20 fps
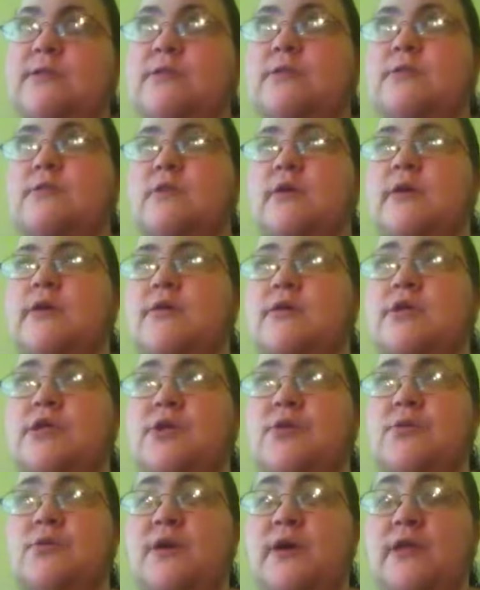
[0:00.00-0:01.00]
There's like
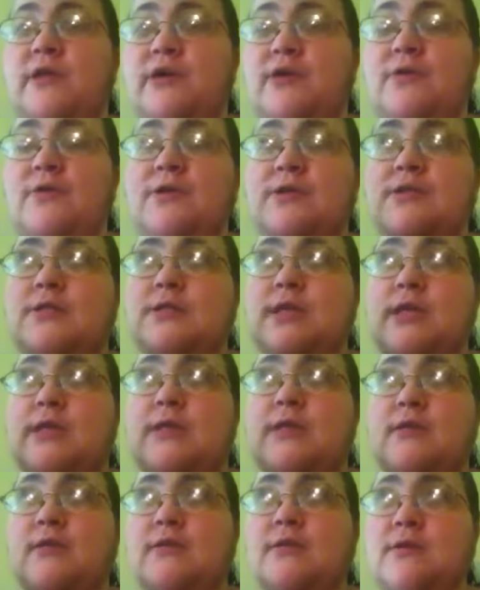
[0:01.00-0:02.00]
two other ones. I
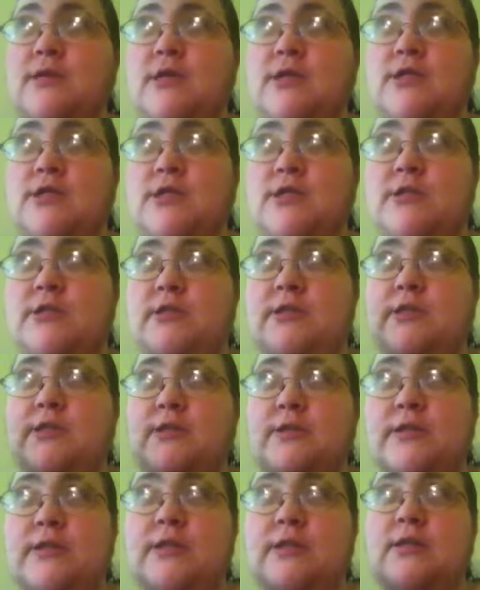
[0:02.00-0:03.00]
think there's actually
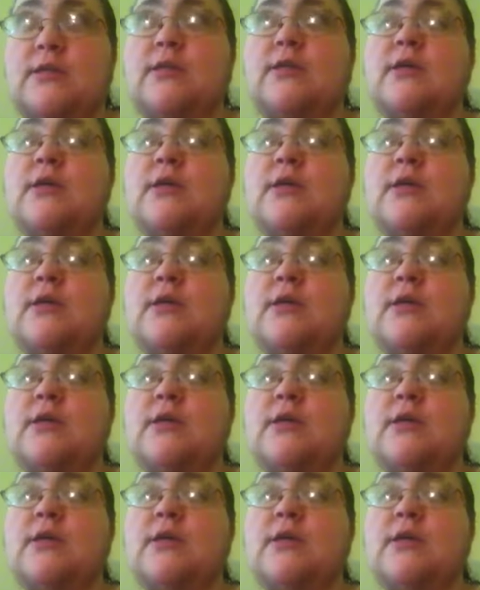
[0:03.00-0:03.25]
like